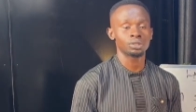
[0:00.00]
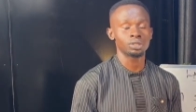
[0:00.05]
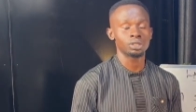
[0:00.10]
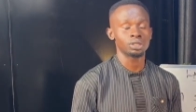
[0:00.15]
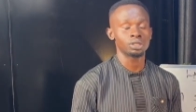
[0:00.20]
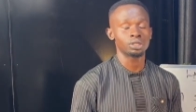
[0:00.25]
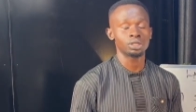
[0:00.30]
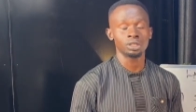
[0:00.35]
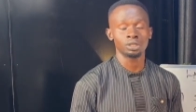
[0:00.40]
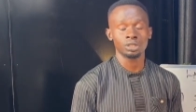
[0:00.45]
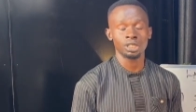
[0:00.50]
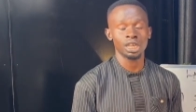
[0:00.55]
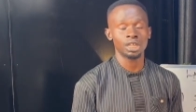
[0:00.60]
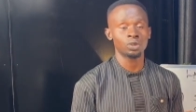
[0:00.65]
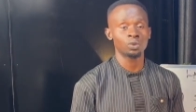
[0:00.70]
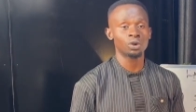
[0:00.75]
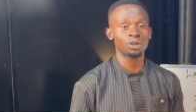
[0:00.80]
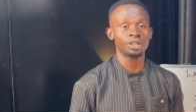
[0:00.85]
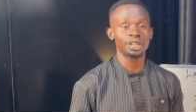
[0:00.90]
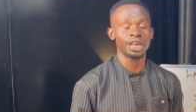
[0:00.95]
They
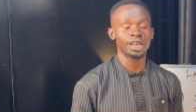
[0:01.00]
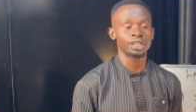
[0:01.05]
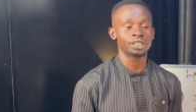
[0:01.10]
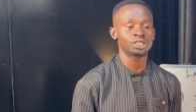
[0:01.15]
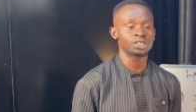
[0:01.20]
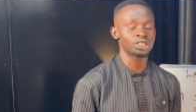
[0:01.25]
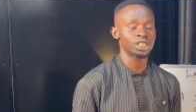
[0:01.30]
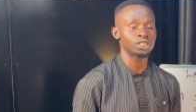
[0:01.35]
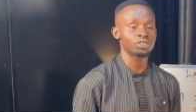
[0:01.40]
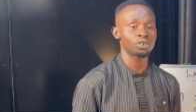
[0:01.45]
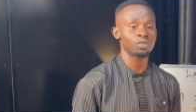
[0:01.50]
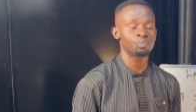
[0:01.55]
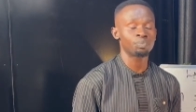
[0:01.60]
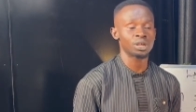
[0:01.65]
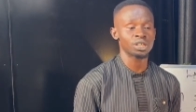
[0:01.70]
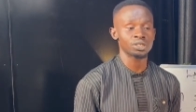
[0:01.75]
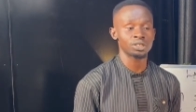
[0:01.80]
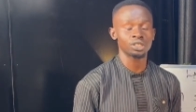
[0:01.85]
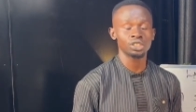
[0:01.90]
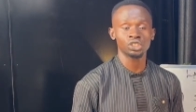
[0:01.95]
are the one that are in charge of
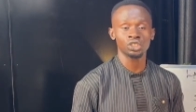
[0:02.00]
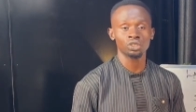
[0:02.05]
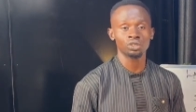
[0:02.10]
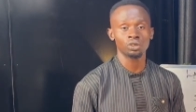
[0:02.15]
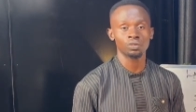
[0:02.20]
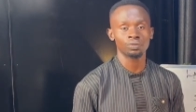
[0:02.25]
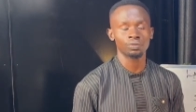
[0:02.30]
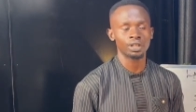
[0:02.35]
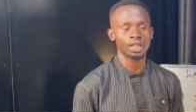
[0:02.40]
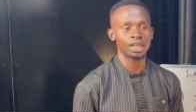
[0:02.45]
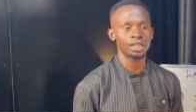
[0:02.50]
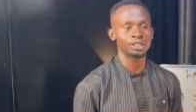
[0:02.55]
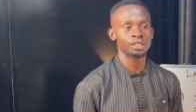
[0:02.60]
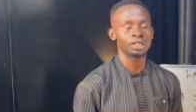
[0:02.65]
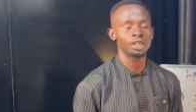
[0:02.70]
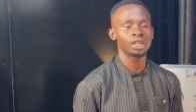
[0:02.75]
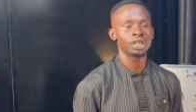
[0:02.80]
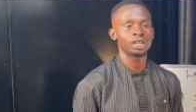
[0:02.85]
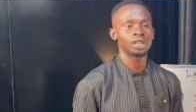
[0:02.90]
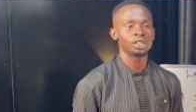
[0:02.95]
parcellation of
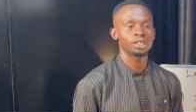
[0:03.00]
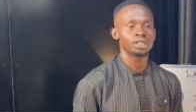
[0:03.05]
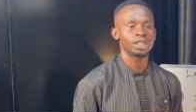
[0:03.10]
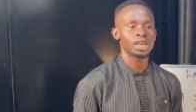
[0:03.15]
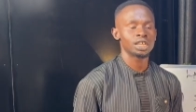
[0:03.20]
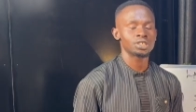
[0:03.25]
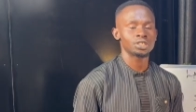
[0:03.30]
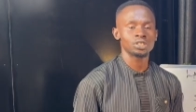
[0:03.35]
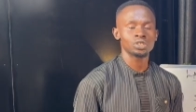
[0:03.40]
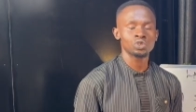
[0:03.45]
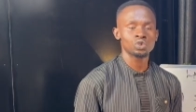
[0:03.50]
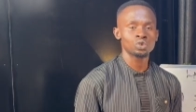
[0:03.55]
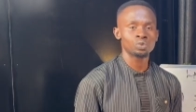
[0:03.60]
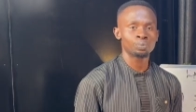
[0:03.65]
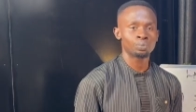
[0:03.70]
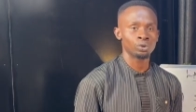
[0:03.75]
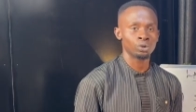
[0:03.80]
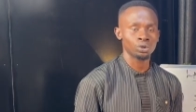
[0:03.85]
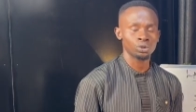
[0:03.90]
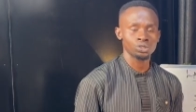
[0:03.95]
land that's into
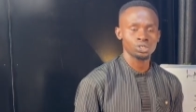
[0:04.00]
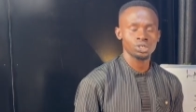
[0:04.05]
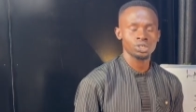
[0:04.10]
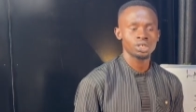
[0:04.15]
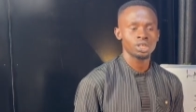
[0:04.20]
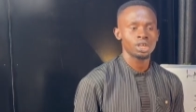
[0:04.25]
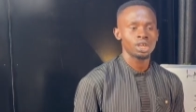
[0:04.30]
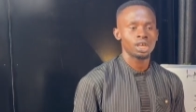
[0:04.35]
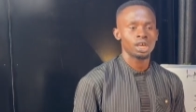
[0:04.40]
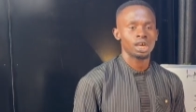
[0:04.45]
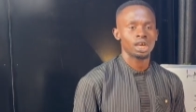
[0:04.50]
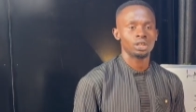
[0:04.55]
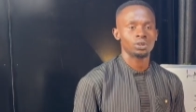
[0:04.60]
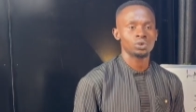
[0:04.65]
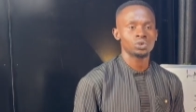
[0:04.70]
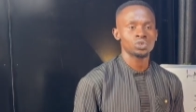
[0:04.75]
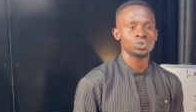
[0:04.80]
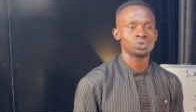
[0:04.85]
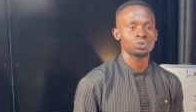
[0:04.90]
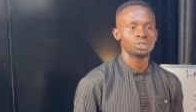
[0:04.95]
plots,
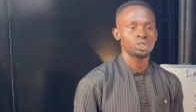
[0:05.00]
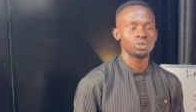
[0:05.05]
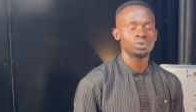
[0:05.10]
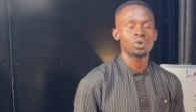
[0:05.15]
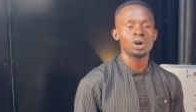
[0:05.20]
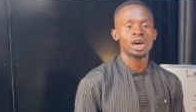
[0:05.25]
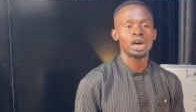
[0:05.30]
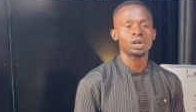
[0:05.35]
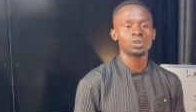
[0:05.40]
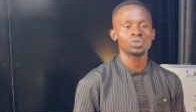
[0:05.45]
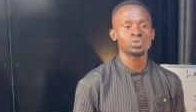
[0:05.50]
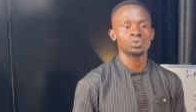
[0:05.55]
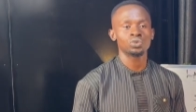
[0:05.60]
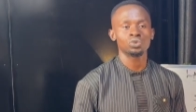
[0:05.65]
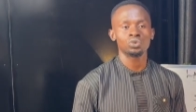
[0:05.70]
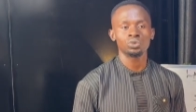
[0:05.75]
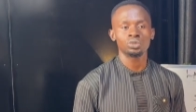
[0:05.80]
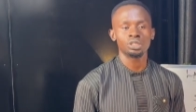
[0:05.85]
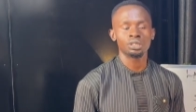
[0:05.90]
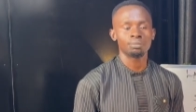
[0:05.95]
and also they know how to
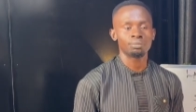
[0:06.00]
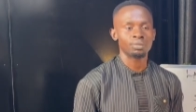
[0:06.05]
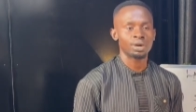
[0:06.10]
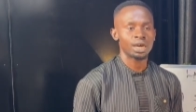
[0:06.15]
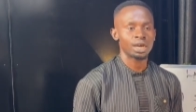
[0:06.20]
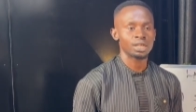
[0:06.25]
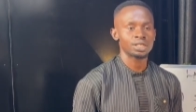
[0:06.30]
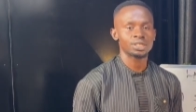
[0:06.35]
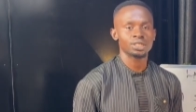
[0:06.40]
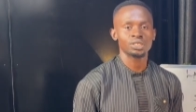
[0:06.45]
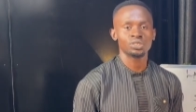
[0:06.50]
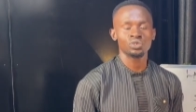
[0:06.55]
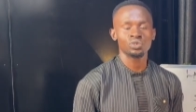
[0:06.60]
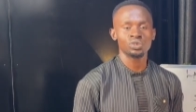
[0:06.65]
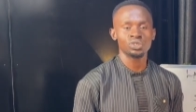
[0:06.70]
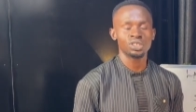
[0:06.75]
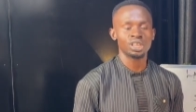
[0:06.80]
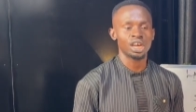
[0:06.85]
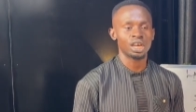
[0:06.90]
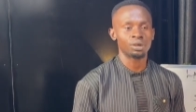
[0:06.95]
do the math,
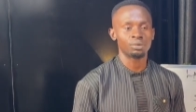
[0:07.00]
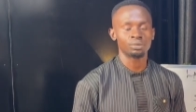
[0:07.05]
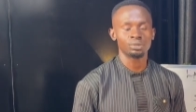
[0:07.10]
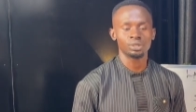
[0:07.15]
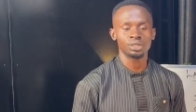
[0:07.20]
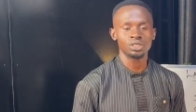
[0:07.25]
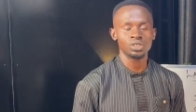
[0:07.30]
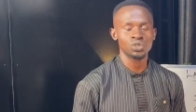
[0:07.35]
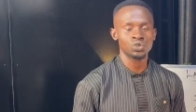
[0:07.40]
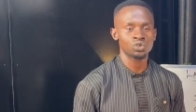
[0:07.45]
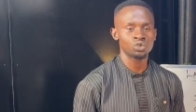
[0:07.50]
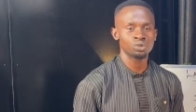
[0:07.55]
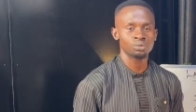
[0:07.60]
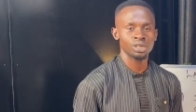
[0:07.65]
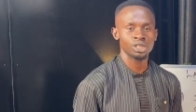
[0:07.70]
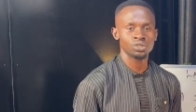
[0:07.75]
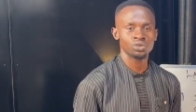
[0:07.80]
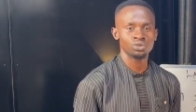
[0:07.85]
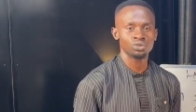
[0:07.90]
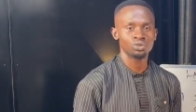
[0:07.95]
use their
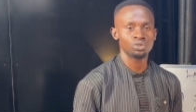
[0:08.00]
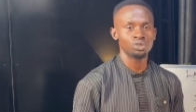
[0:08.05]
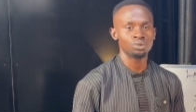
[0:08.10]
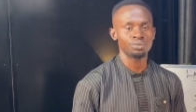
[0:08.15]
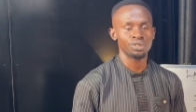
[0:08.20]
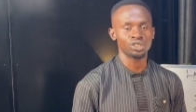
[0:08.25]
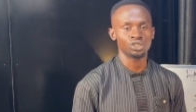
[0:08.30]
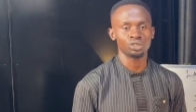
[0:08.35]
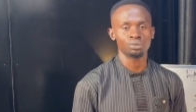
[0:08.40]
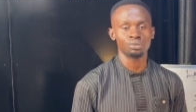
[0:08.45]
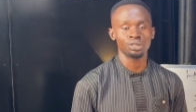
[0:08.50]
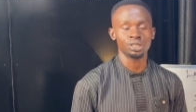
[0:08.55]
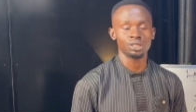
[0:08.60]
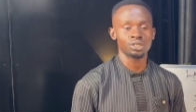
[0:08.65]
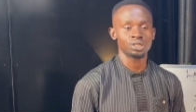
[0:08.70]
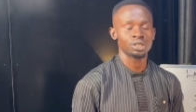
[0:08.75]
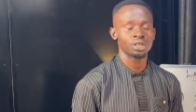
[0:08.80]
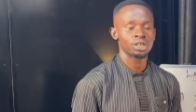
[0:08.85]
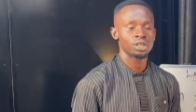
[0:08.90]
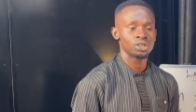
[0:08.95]
instrument to do the
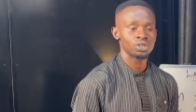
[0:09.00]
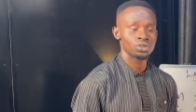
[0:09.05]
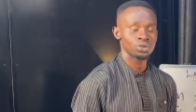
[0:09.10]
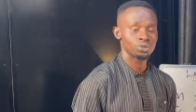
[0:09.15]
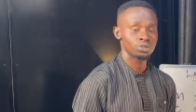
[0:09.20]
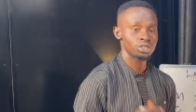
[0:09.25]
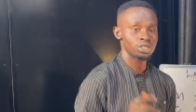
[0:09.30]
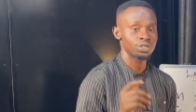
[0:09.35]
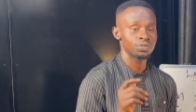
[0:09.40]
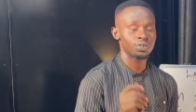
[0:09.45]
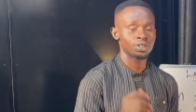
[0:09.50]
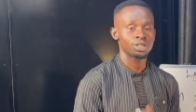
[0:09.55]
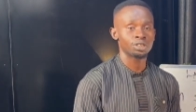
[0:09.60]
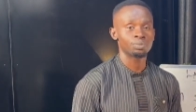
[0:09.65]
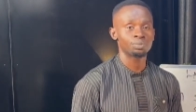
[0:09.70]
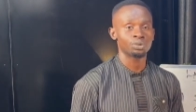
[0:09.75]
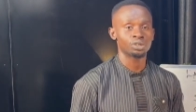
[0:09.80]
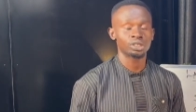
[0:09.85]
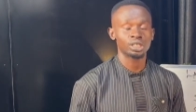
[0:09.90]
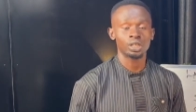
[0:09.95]
measurement. So this is very
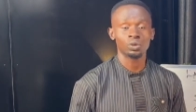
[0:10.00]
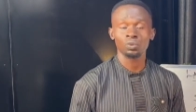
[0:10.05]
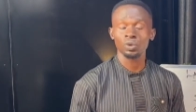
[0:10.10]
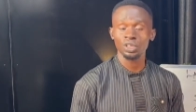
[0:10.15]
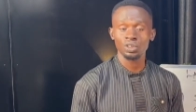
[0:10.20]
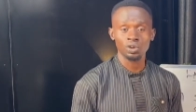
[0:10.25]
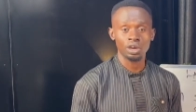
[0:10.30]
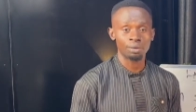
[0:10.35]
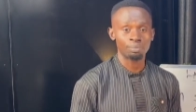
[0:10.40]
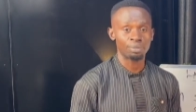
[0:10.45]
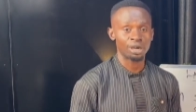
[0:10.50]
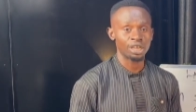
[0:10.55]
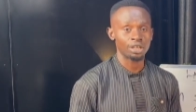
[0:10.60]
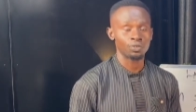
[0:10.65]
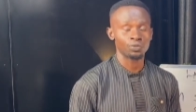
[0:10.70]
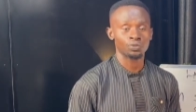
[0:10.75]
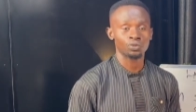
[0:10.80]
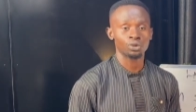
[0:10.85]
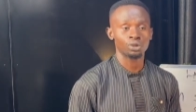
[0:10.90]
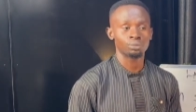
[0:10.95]
important when you are
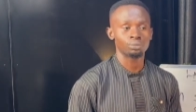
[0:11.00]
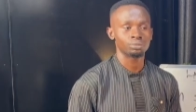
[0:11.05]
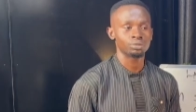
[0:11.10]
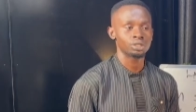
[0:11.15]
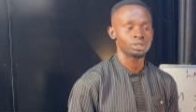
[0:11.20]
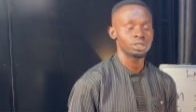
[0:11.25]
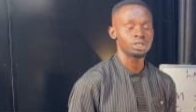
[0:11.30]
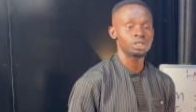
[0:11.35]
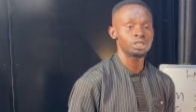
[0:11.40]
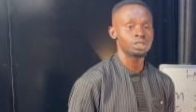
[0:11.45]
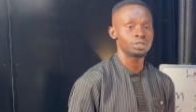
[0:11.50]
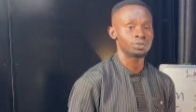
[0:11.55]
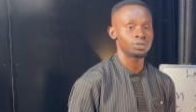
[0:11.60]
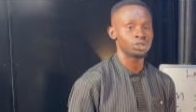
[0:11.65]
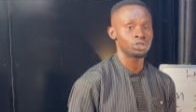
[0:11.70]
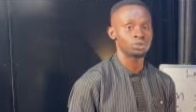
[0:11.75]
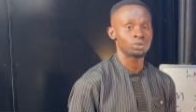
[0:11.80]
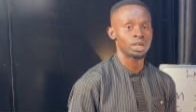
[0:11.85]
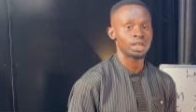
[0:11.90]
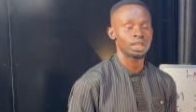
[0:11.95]
buying from
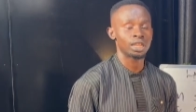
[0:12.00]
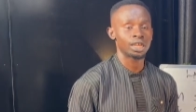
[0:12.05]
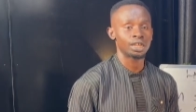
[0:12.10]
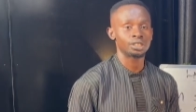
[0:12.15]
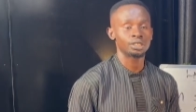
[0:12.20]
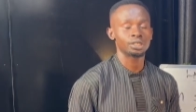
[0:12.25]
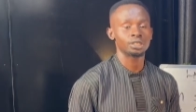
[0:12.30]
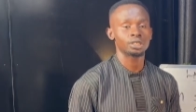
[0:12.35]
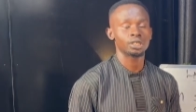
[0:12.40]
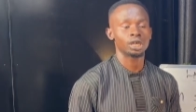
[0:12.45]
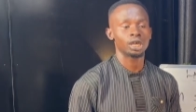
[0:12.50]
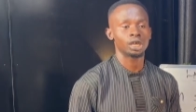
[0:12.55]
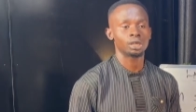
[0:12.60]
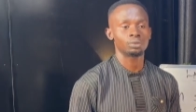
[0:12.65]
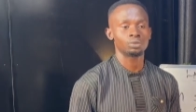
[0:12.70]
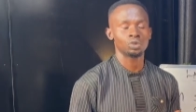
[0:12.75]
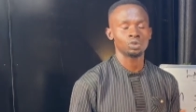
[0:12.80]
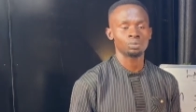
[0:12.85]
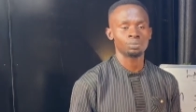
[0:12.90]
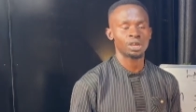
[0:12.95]
individual land,
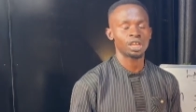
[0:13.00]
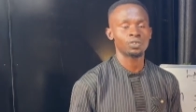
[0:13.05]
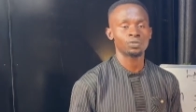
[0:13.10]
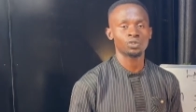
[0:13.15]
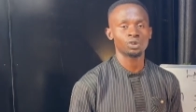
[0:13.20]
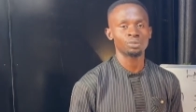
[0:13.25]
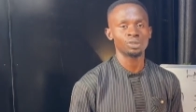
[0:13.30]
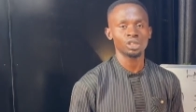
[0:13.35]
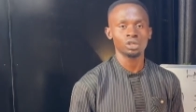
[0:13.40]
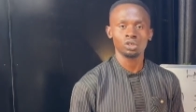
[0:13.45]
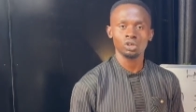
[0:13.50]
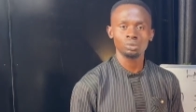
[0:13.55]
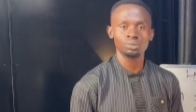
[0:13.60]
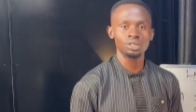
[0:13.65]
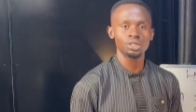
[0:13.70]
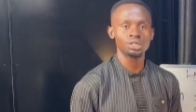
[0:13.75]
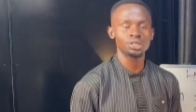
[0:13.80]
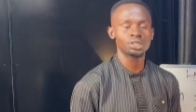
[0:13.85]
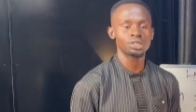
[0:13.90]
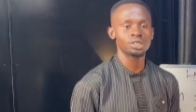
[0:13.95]
you're buying from a
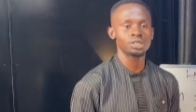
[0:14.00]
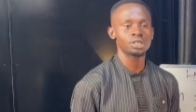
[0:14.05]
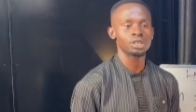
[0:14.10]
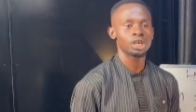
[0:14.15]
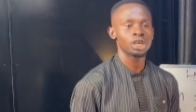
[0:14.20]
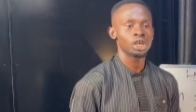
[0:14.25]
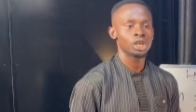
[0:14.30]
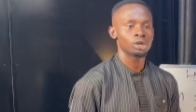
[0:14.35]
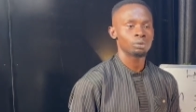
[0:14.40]
community.